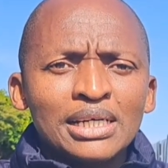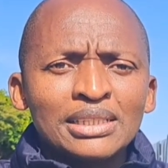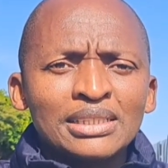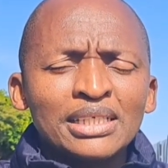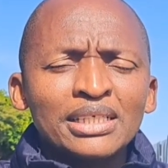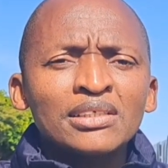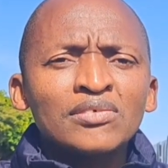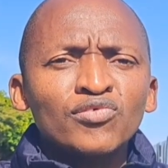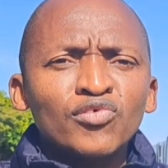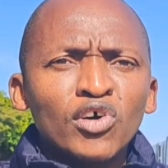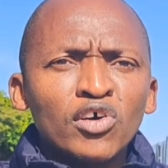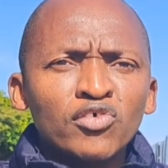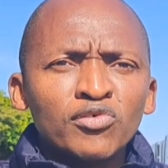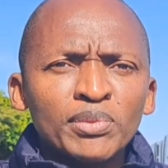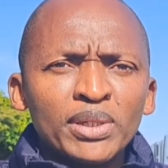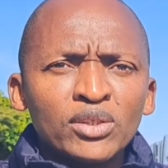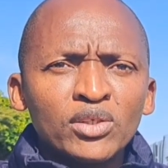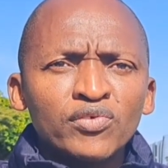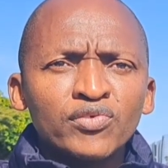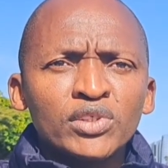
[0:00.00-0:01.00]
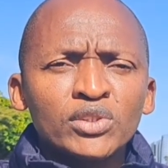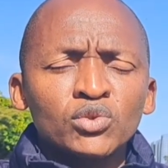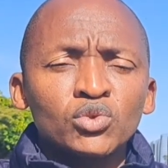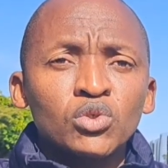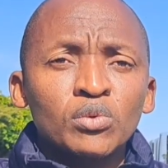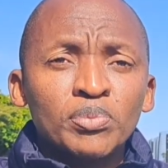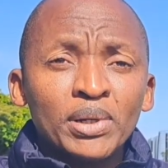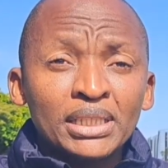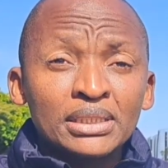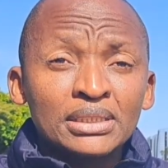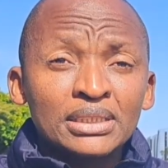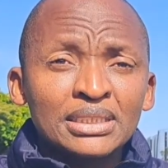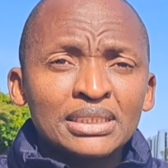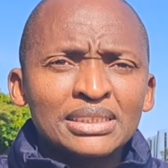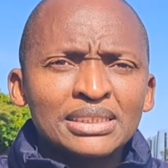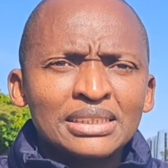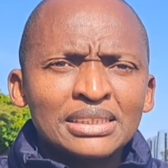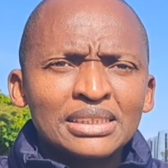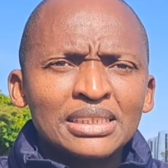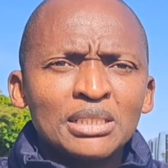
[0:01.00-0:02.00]
the involvement of the two parties
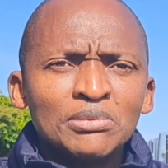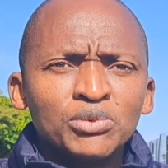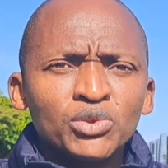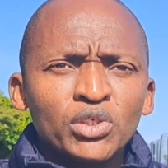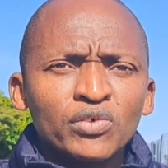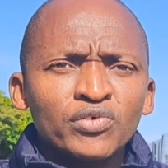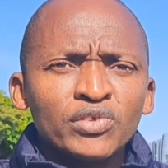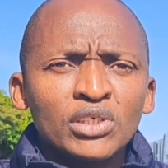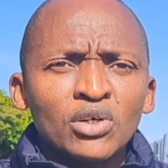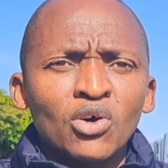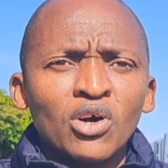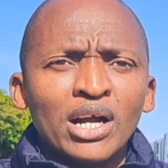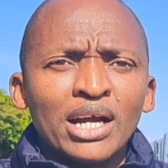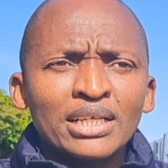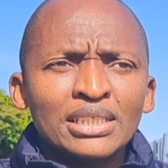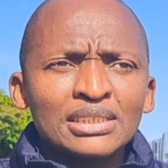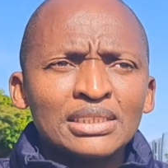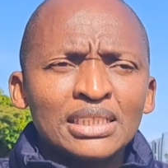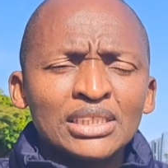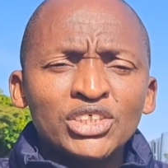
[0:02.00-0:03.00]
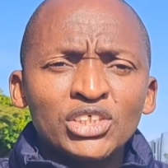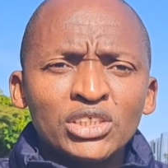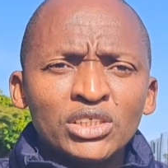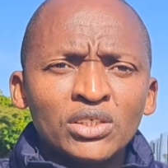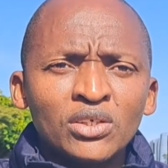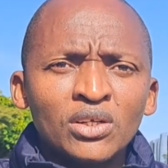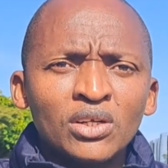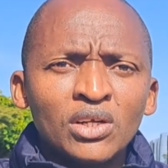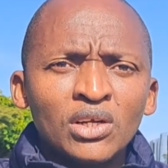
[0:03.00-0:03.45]
in terms of the organization